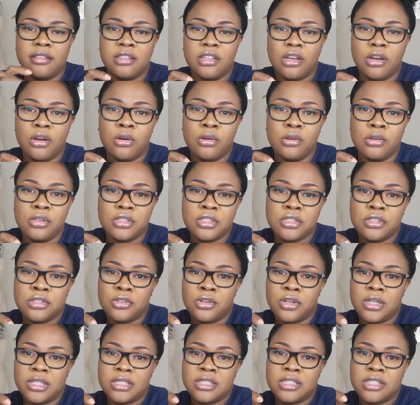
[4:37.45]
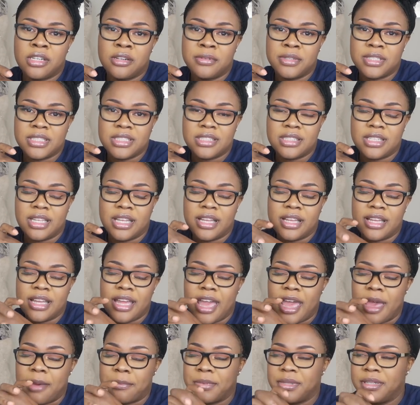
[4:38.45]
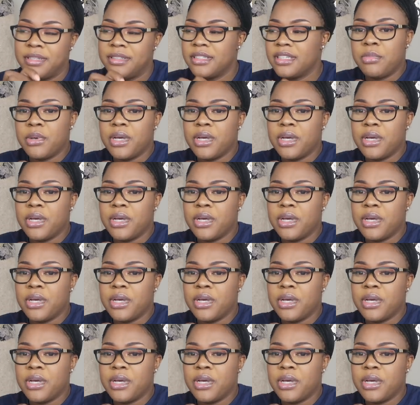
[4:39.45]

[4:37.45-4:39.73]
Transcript: the whole short cervix thing happened.